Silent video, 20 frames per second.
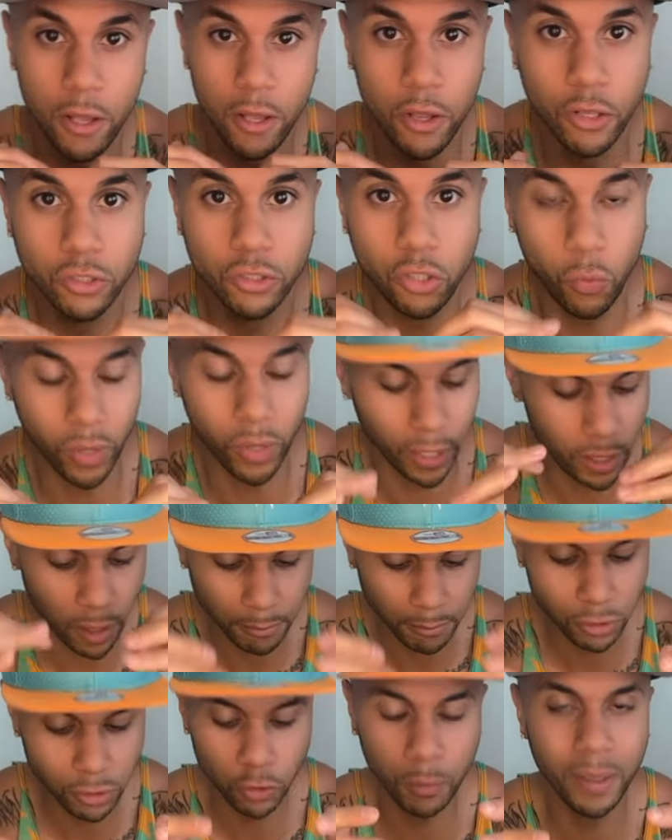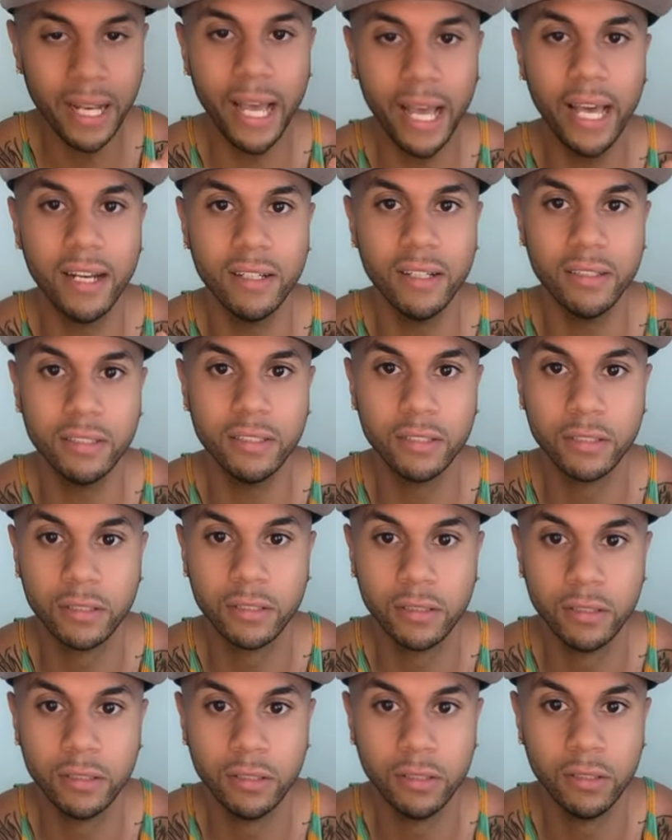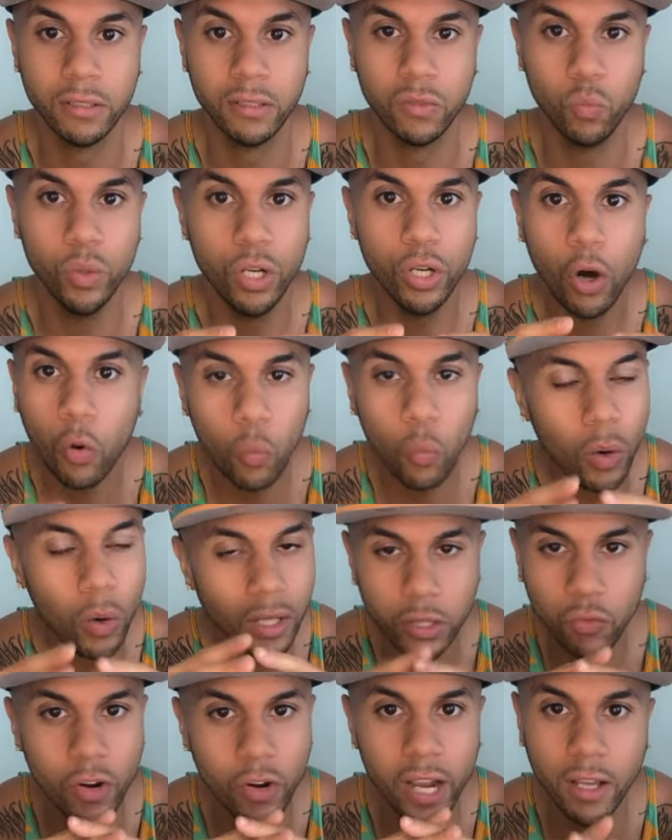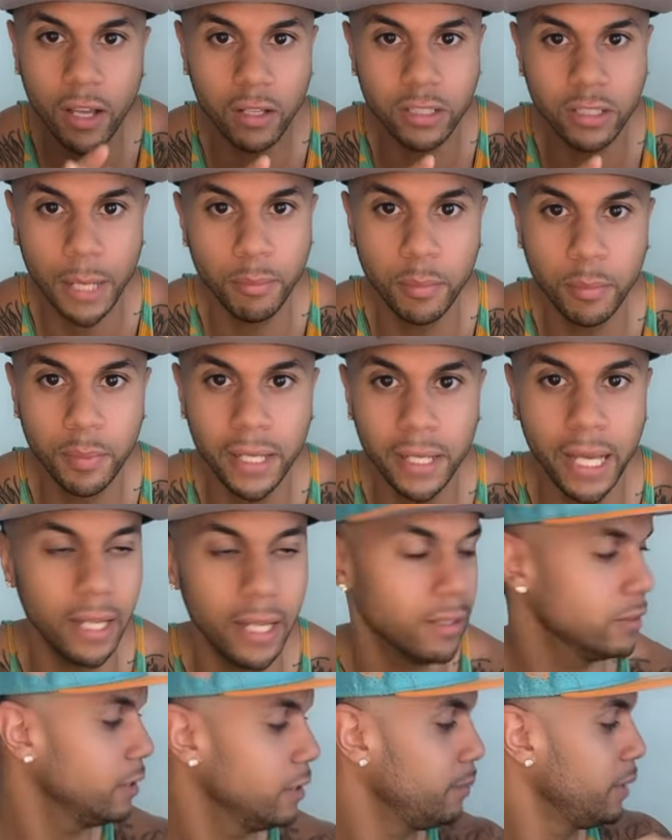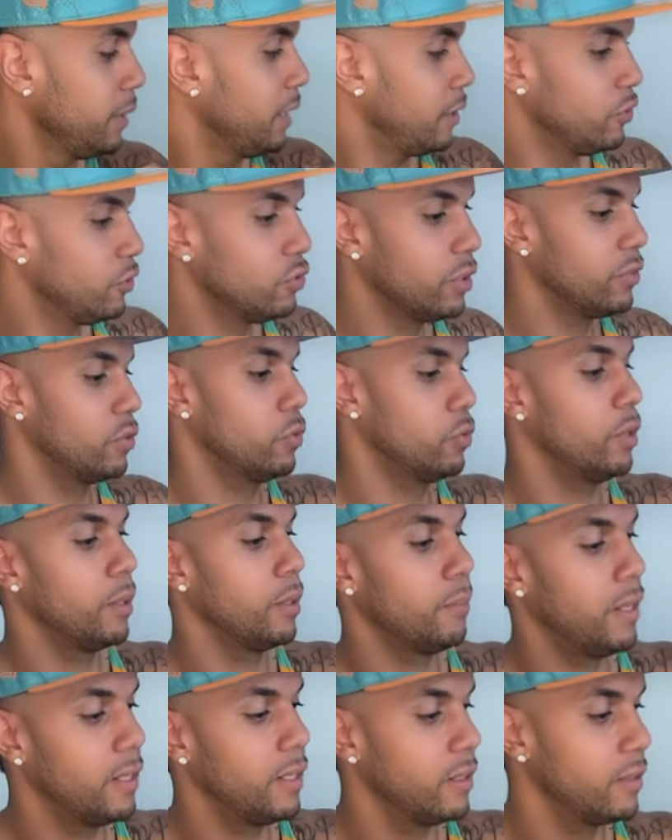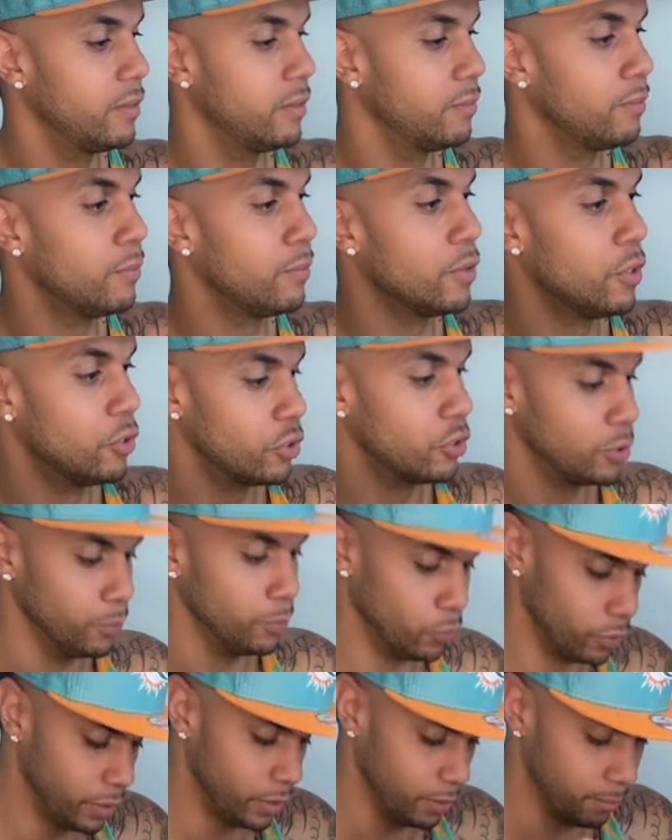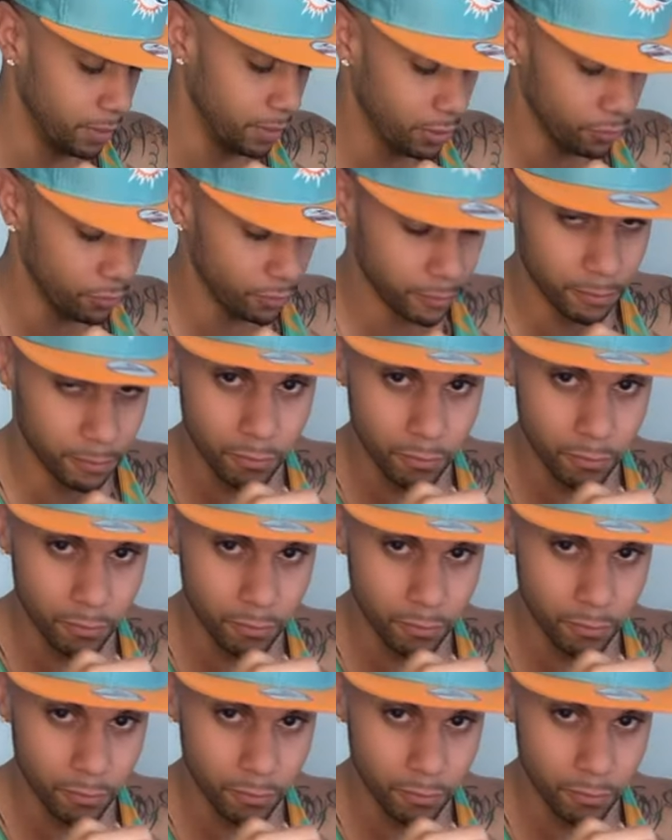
So when it comes to bananas, we don't want the regular type of bananas. Let me get a drink real quick. My smoothie melting.